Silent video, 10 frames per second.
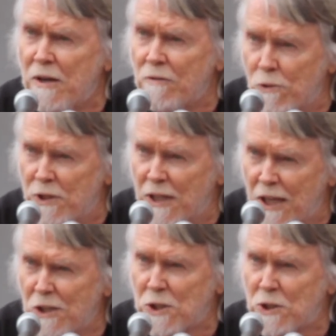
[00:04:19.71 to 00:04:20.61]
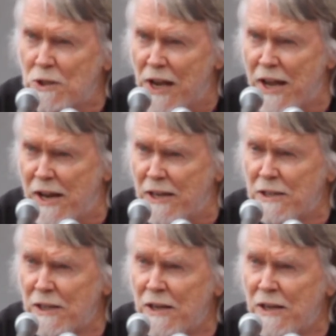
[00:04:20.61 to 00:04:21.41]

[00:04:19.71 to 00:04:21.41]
for the guests to land,